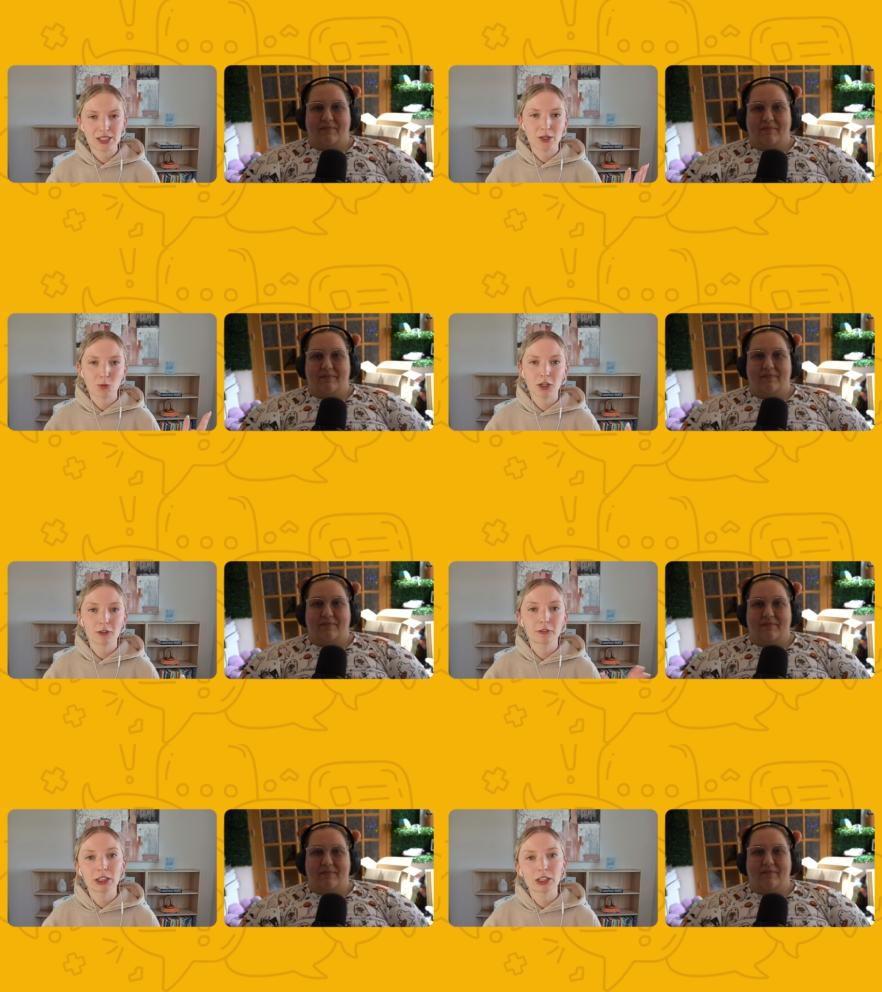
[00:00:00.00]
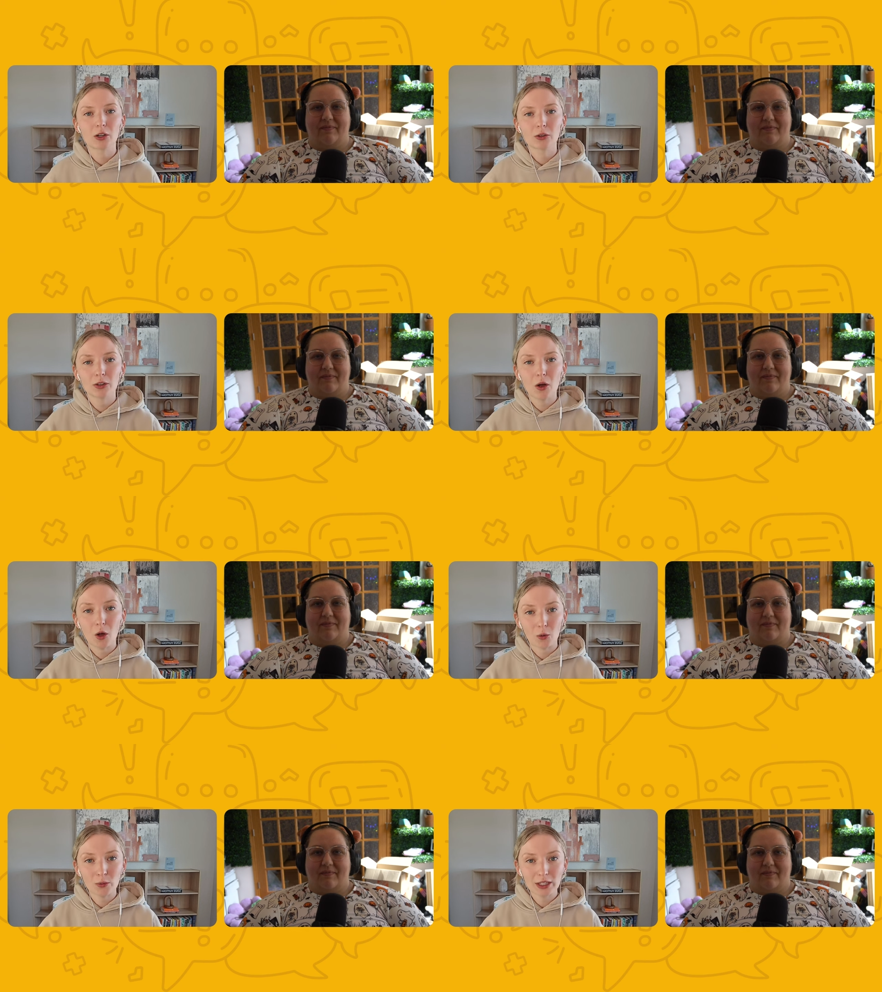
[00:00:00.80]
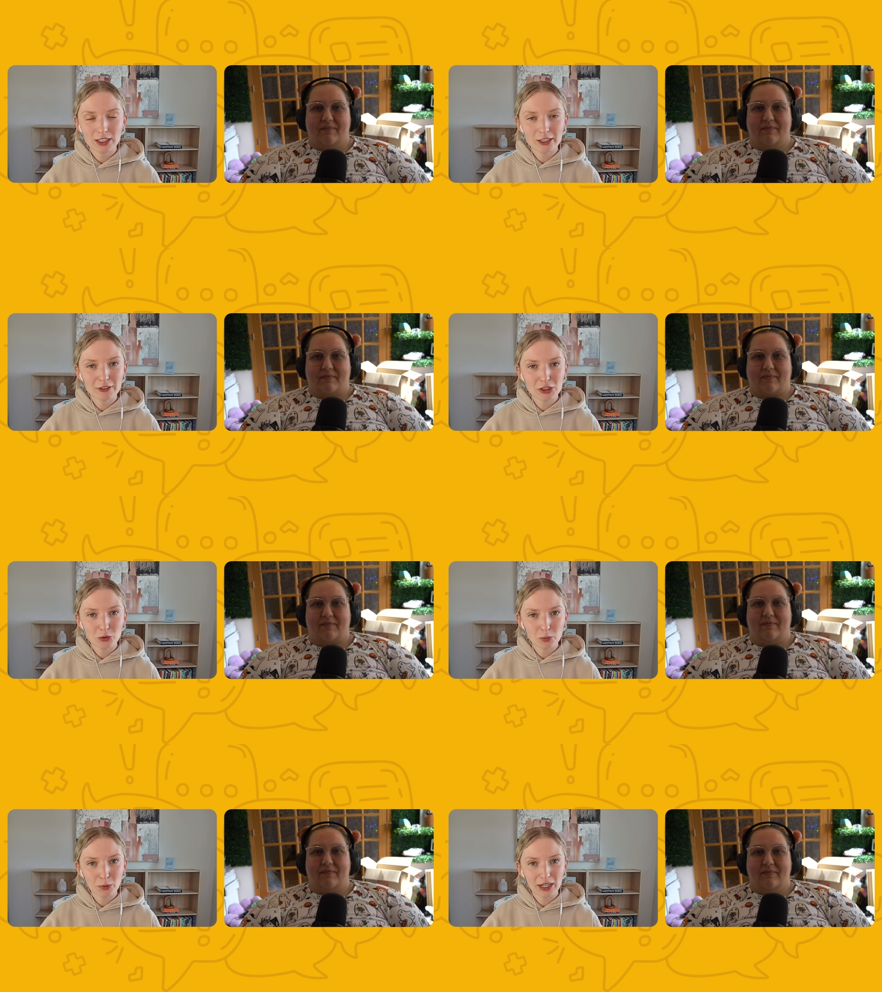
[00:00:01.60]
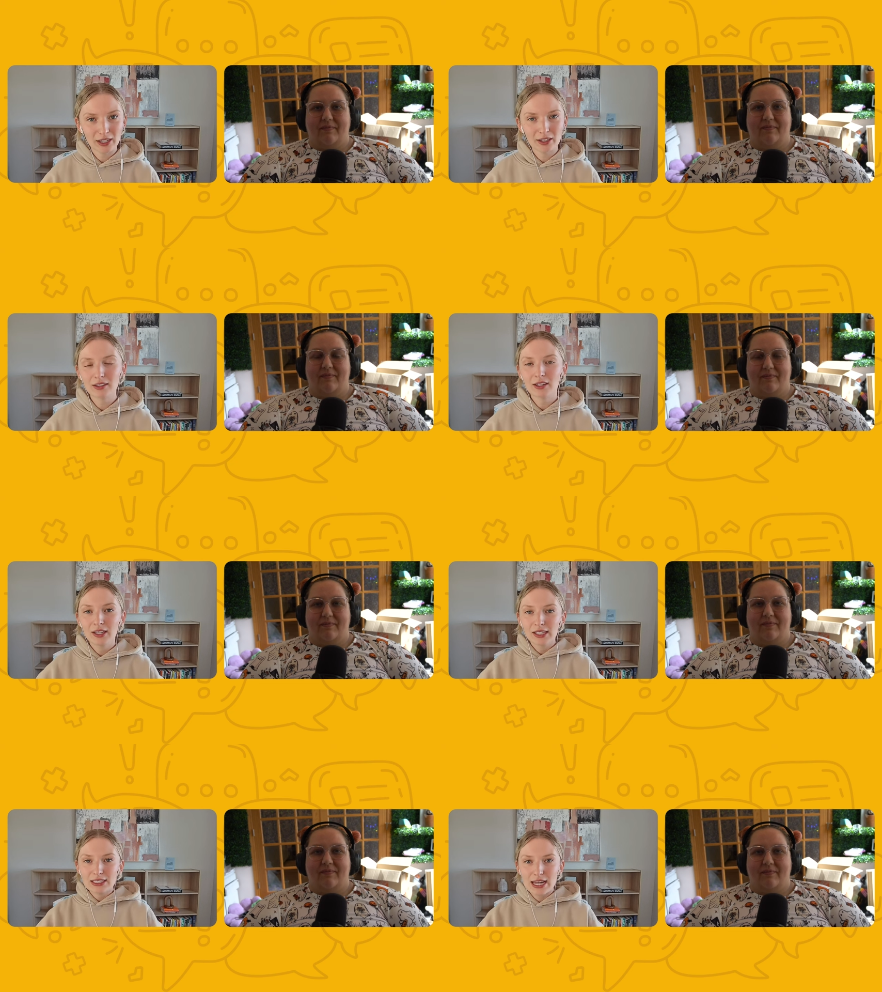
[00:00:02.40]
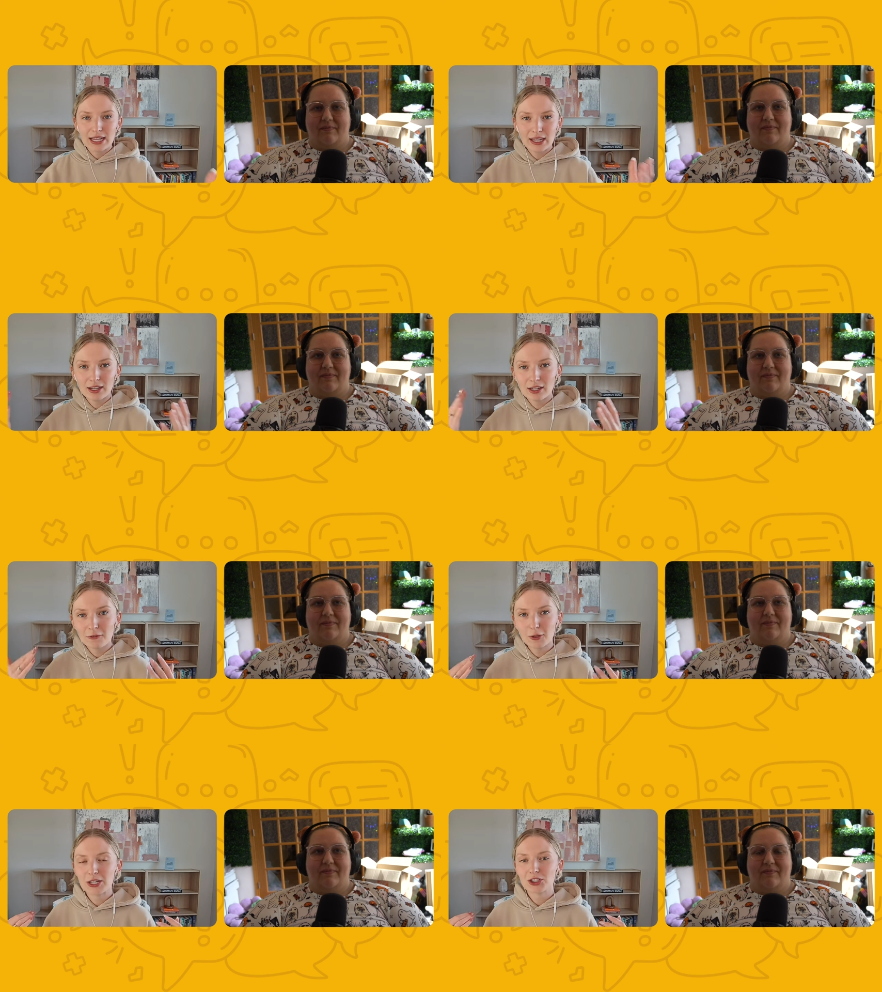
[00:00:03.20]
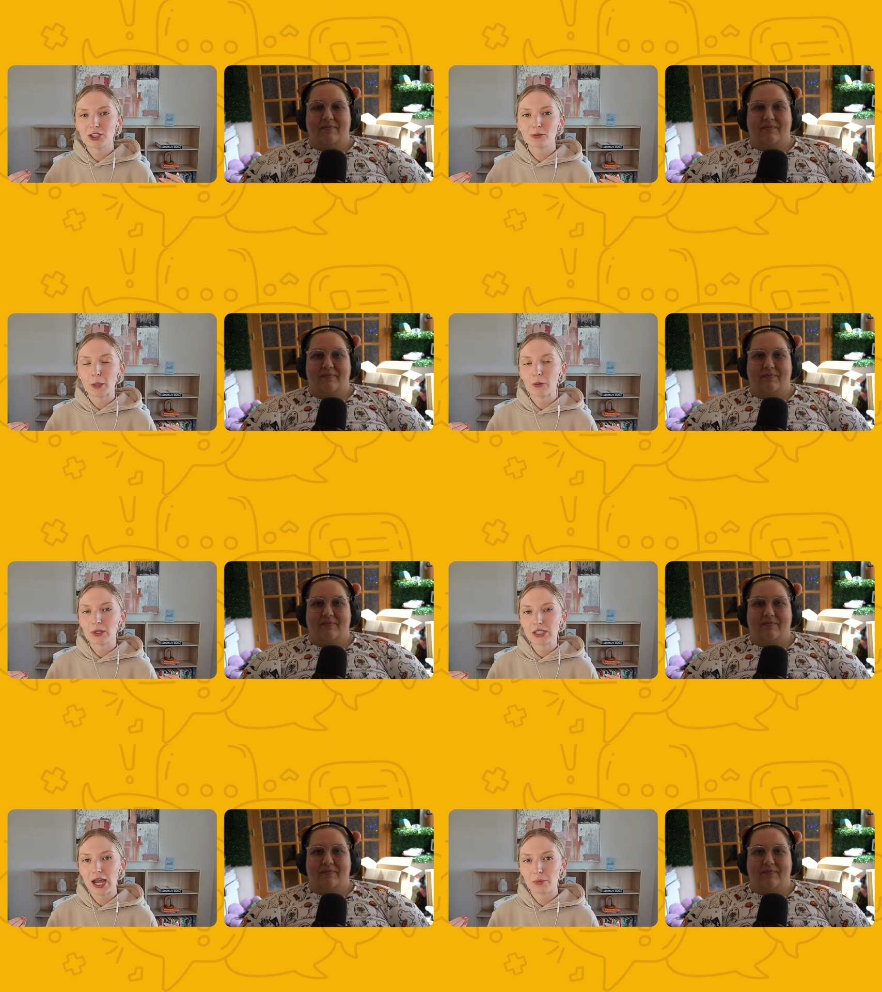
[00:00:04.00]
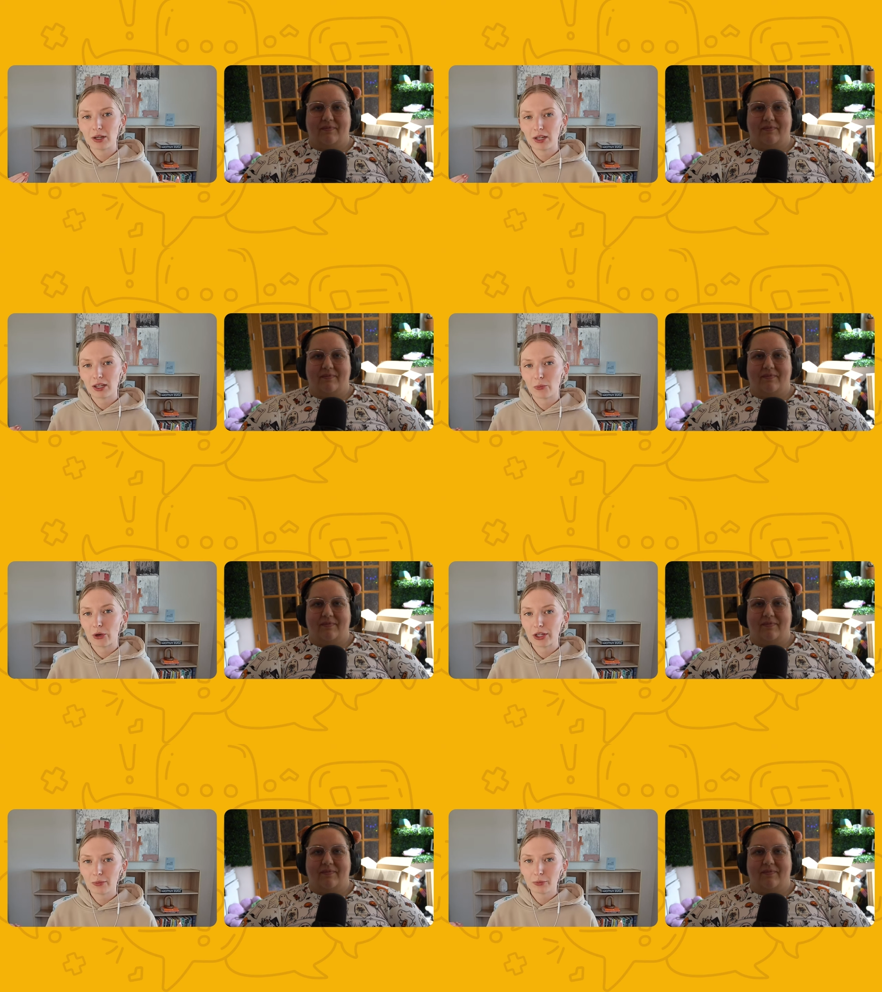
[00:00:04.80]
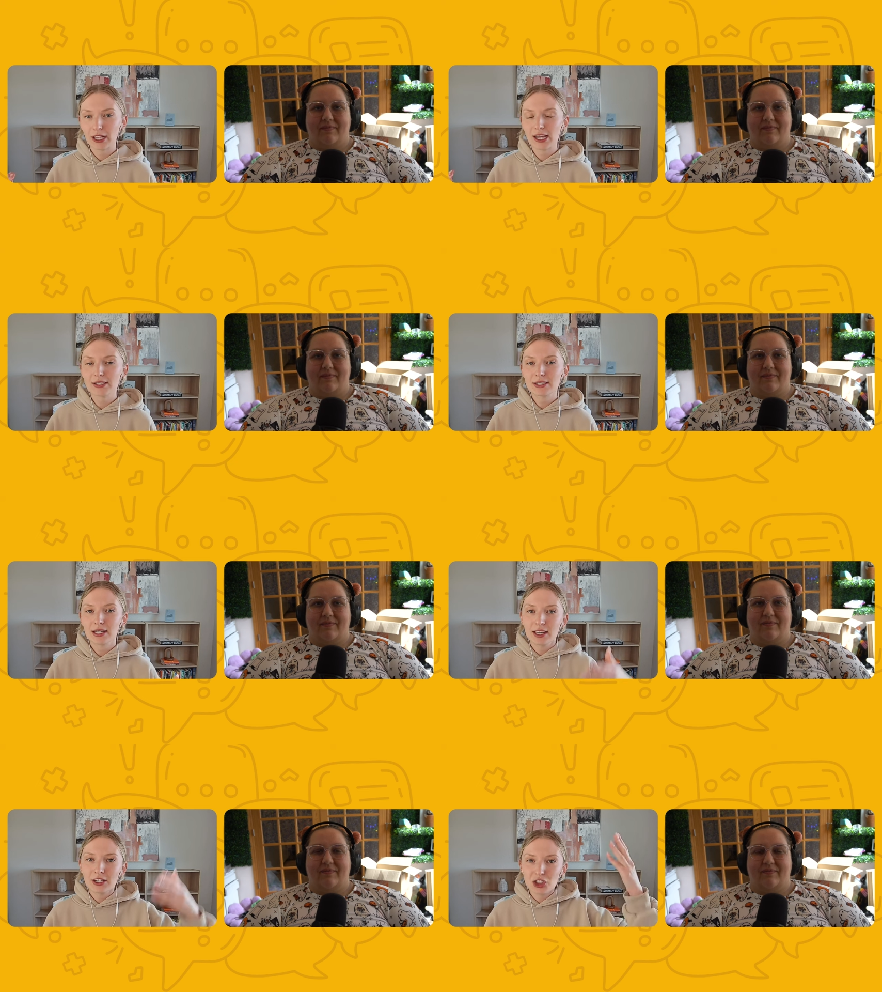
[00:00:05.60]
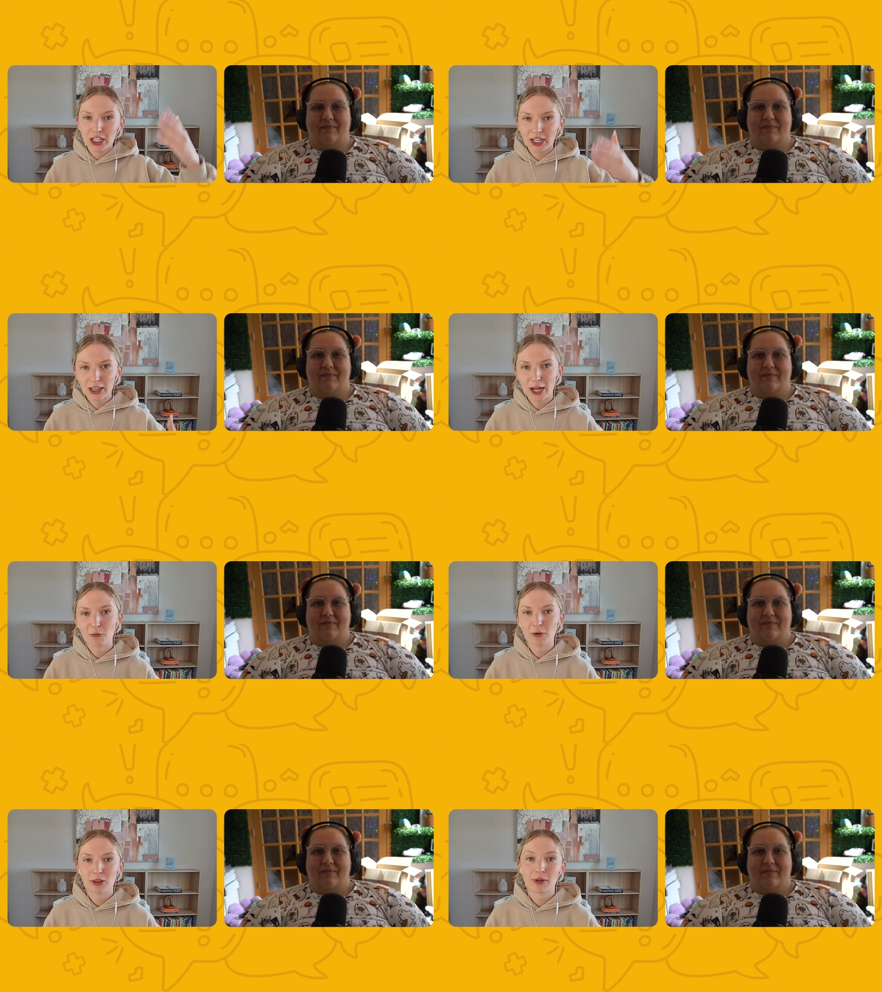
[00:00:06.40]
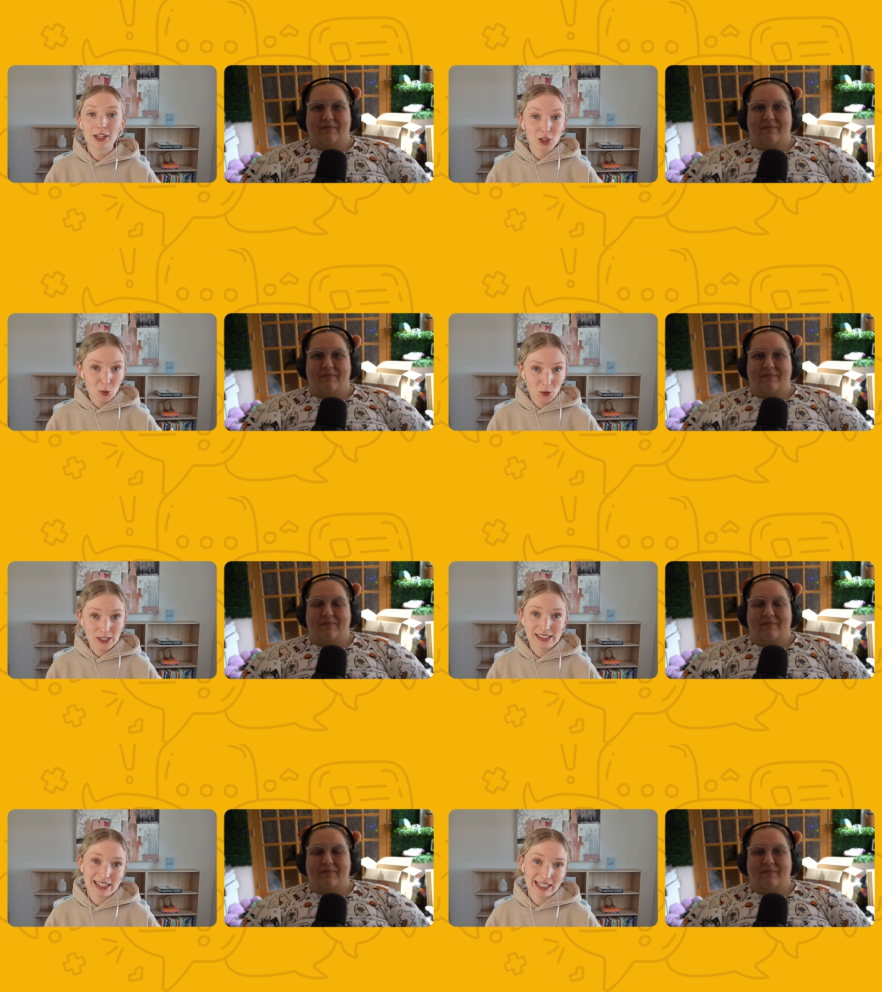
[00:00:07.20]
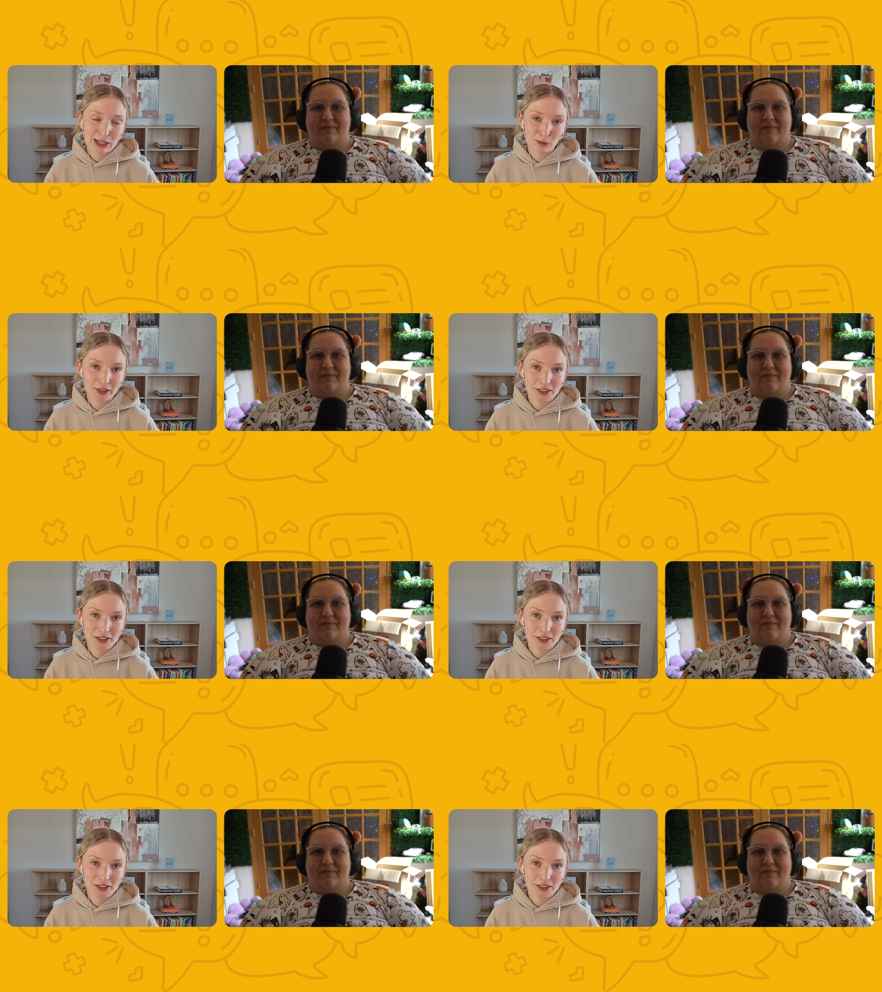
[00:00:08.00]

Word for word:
Speaker 1: that work for your own individual brand. Take in information about what's happening in the marketplace, check that with what you're seeing in real